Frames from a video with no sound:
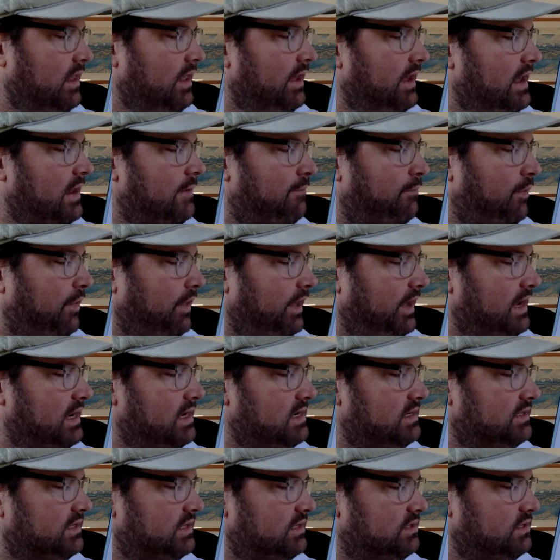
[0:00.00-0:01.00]
It
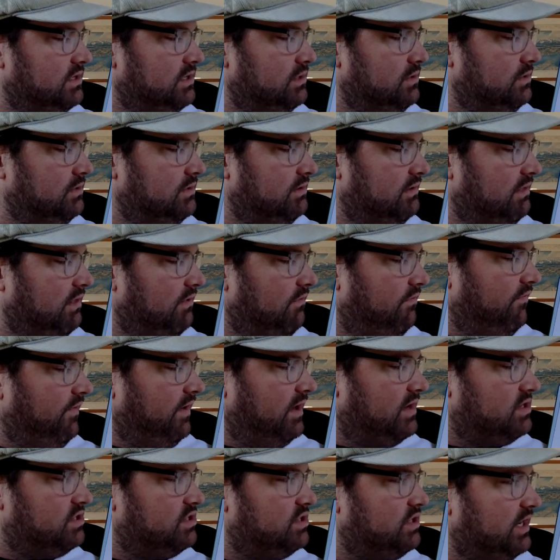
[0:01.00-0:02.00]
plays the tune of the
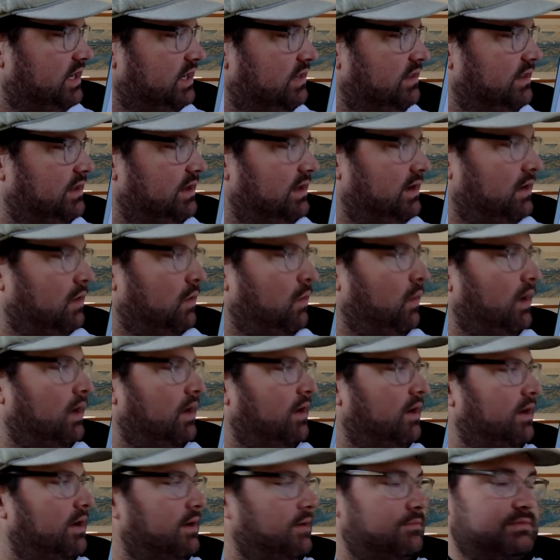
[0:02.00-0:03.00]
fish in the
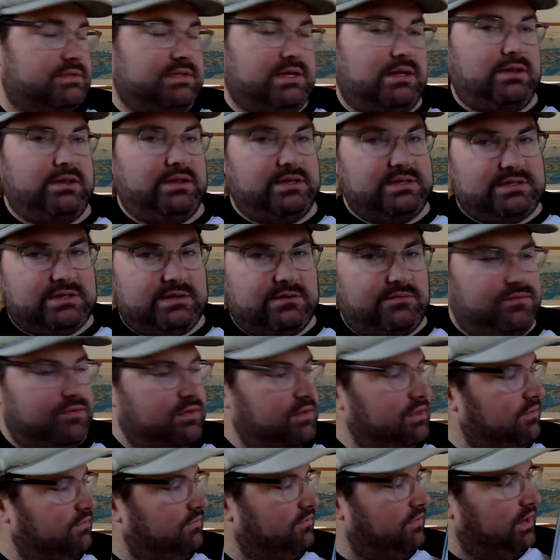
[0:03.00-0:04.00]
aquarium. So listen for
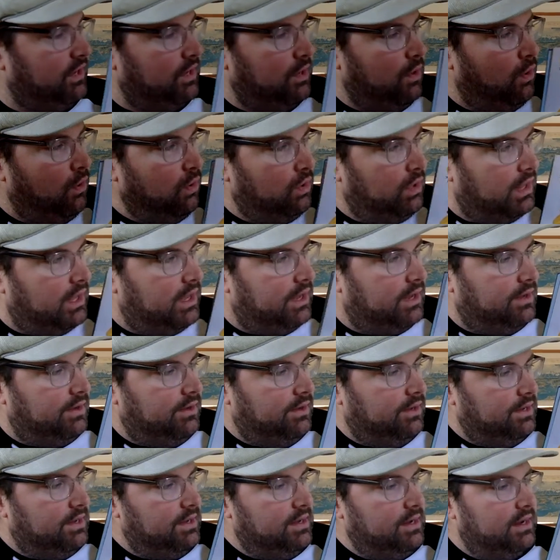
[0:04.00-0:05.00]
the viola
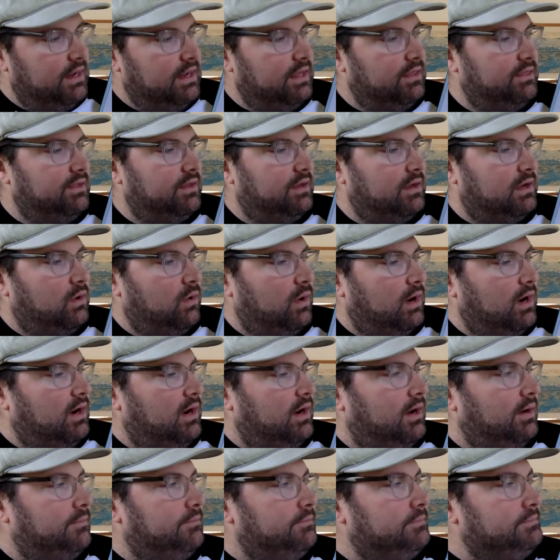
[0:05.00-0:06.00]
in the
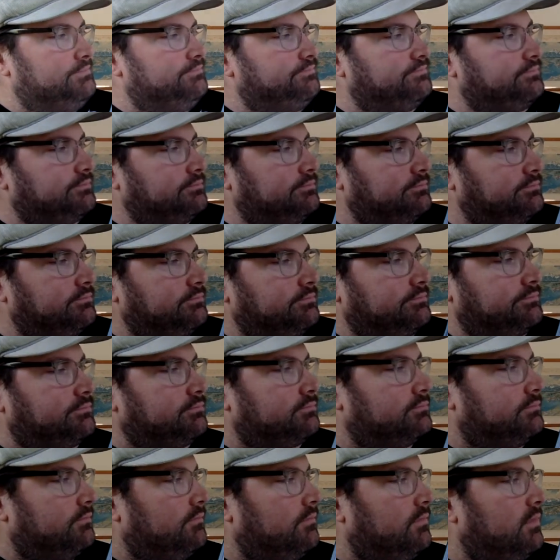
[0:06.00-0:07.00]
aquarium.
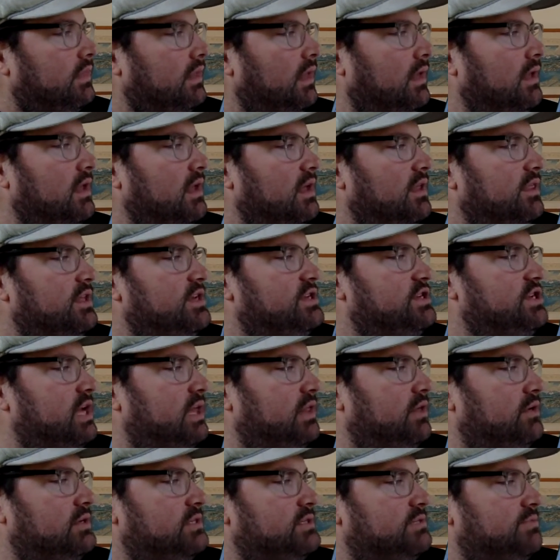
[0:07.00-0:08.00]
The
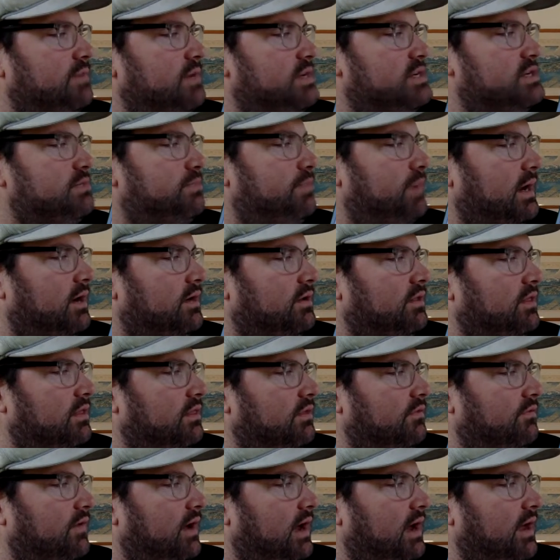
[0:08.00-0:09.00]
cello is much bigger than
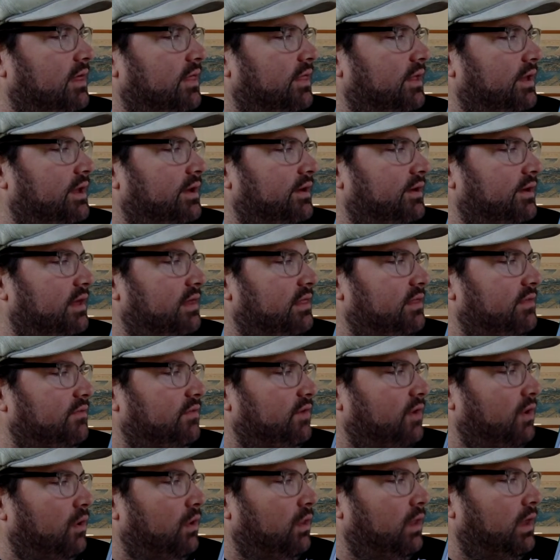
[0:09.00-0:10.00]
the violin and the
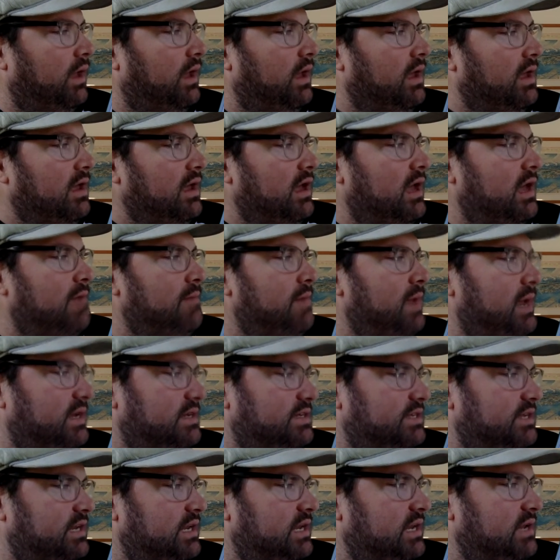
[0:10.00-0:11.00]
viola and makes
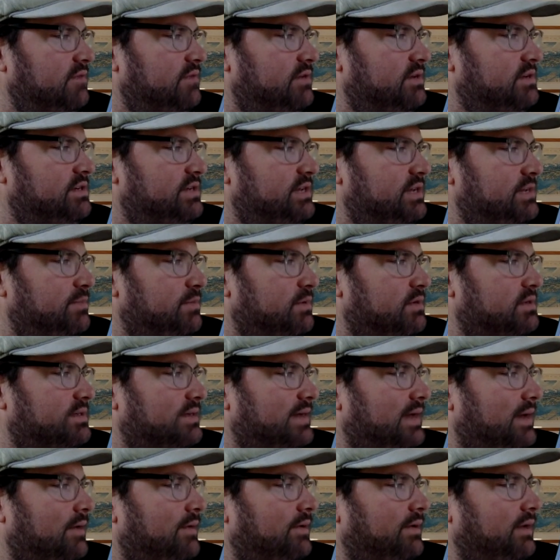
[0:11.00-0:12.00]
an even deeper
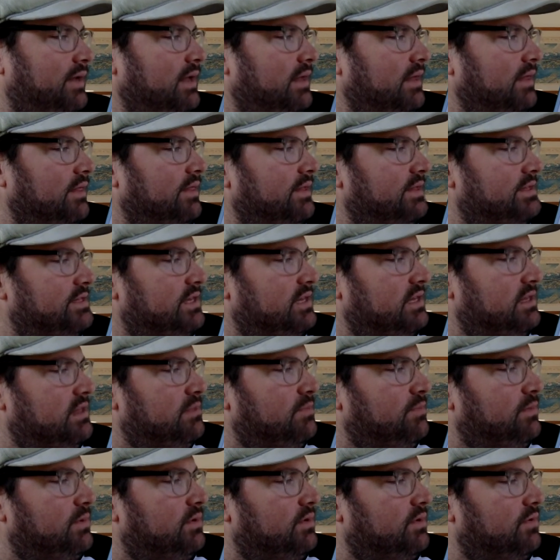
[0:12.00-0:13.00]
sound. Listen to the
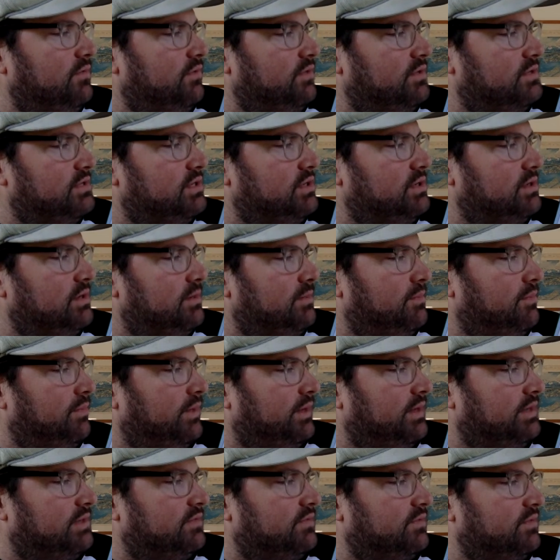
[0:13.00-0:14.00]
beautiful tune it
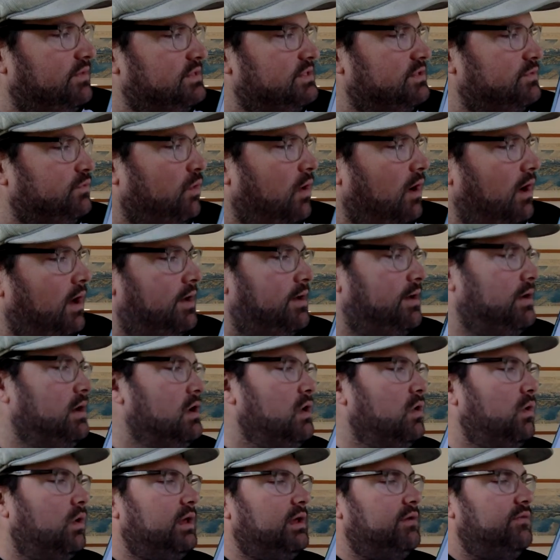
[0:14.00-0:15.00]
plays for the swan.
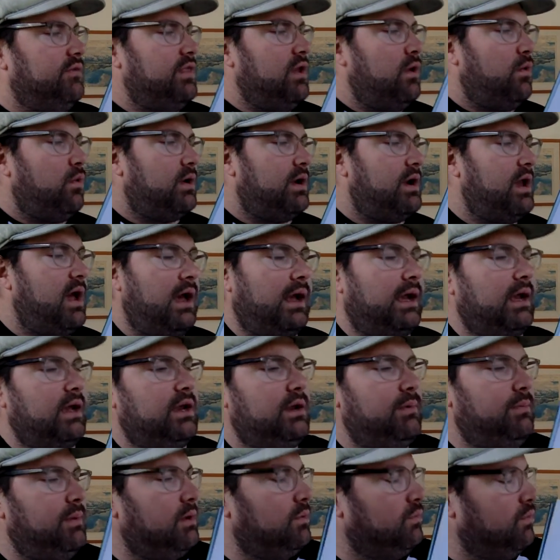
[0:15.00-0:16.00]
Well, even though we're not going
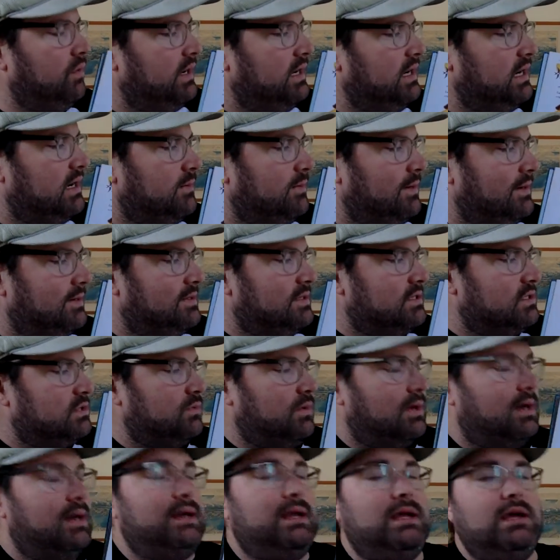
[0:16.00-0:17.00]
to be reading about the
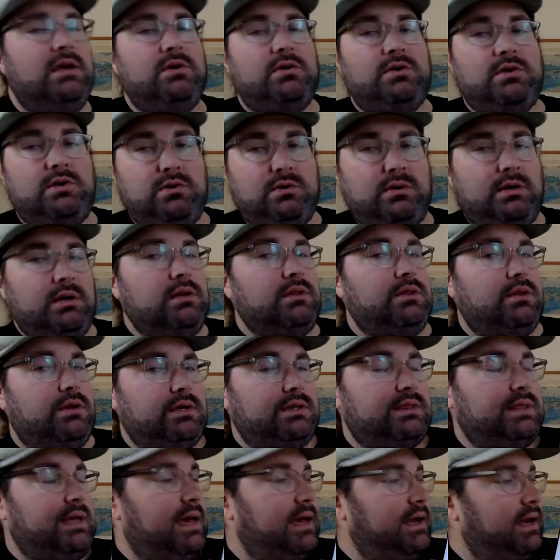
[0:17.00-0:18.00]
swan, you could
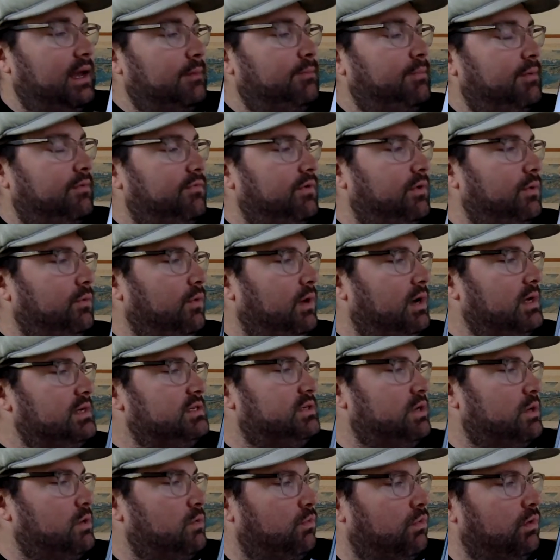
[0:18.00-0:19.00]
look that up if you want
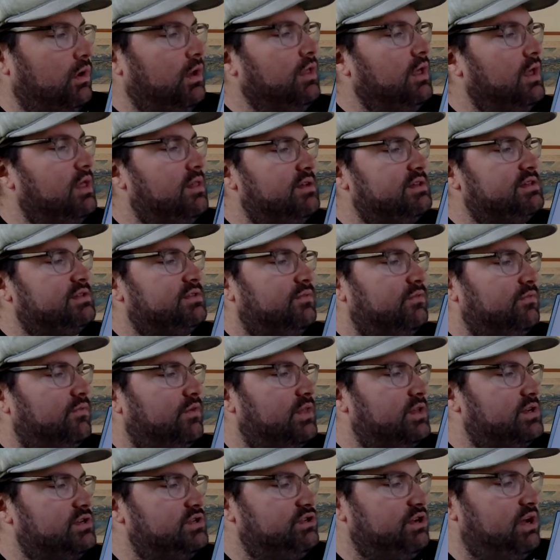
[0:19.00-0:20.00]
to and really listen for
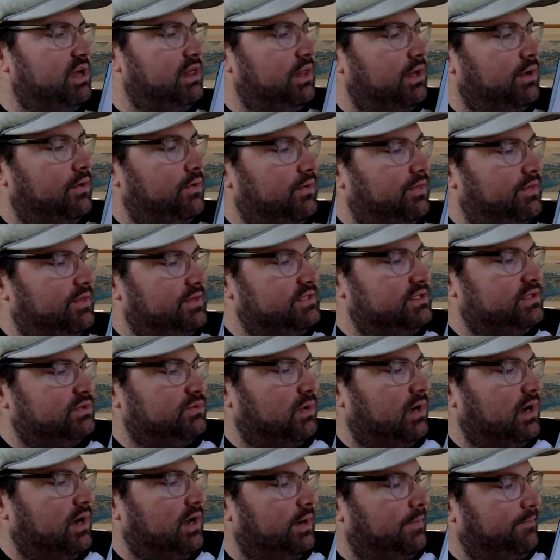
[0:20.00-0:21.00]
the cello and the
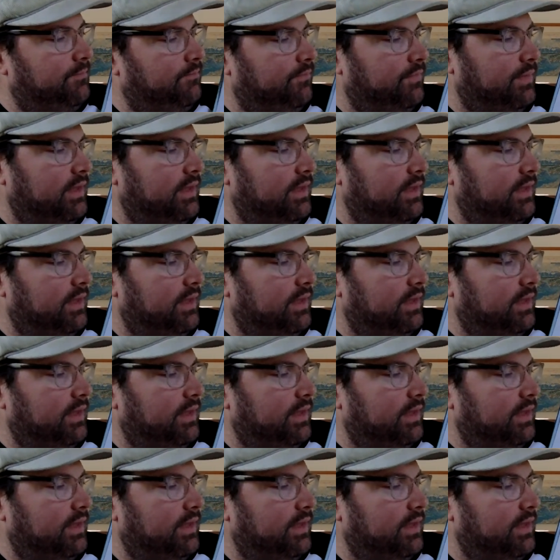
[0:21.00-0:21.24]
swan.